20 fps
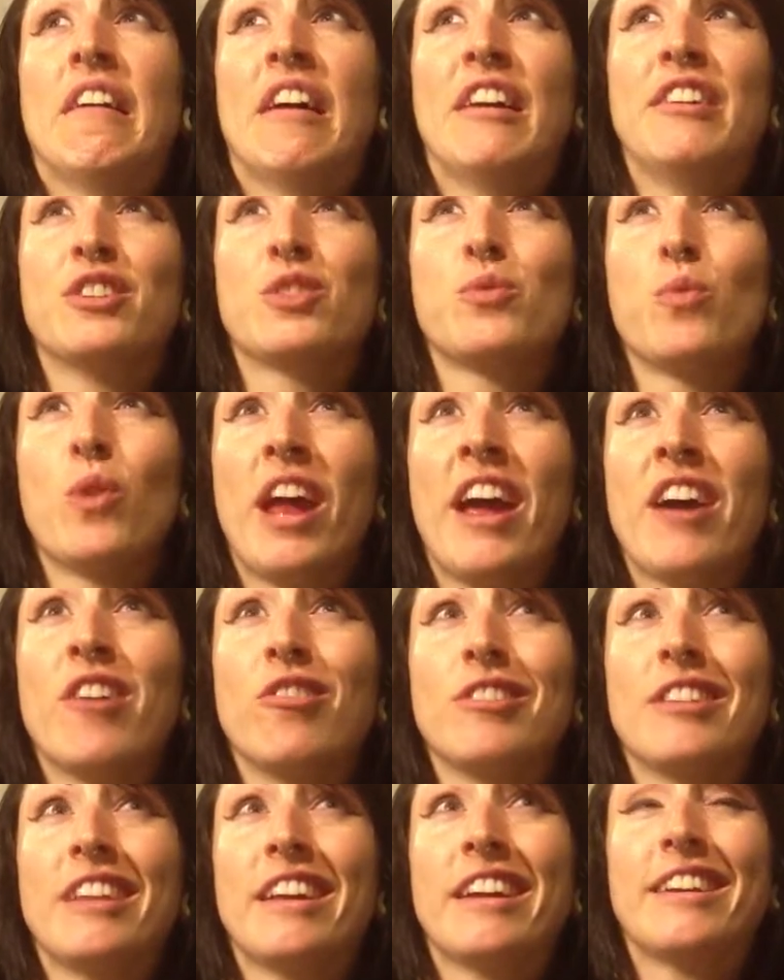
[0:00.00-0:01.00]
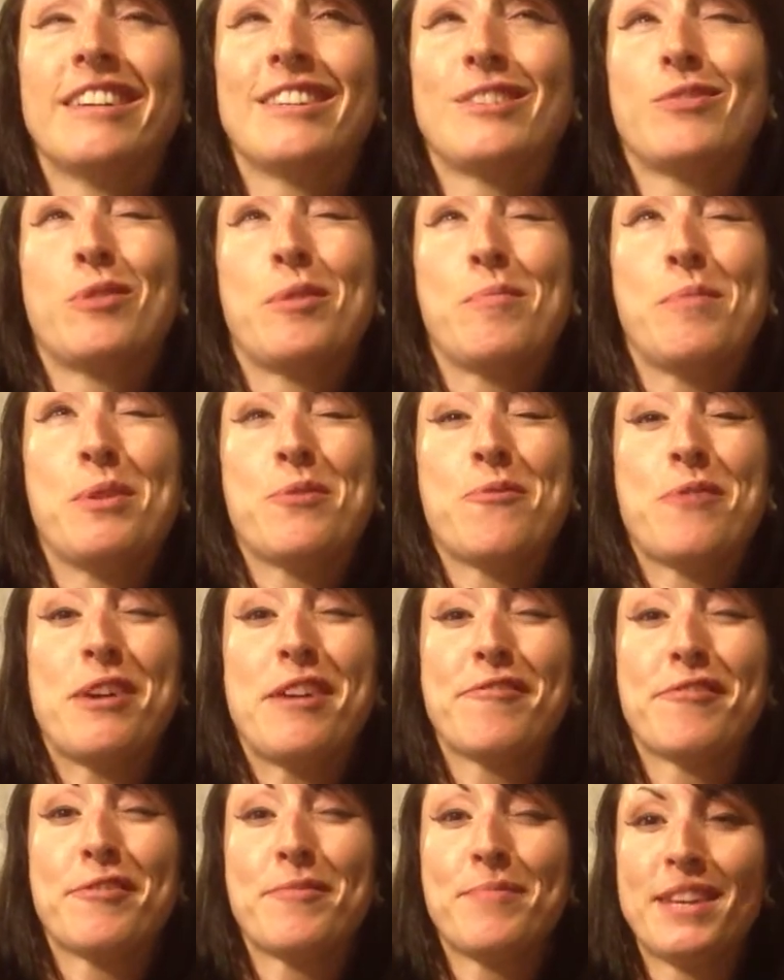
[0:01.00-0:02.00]
I just want out. Like, I just want to be
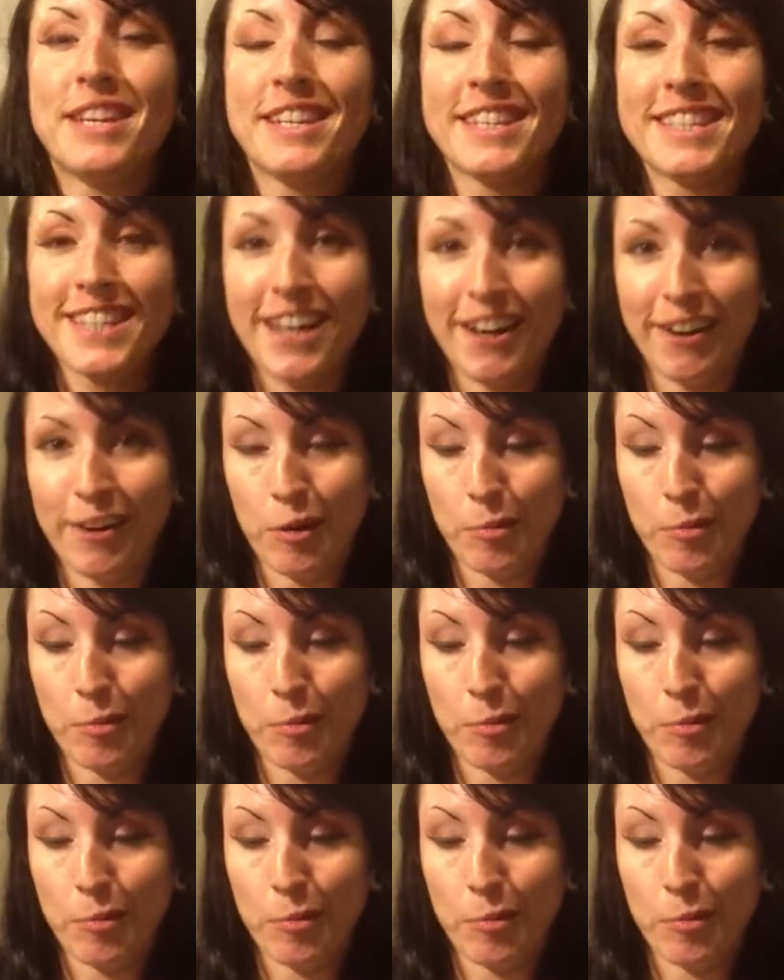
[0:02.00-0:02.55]
away from this.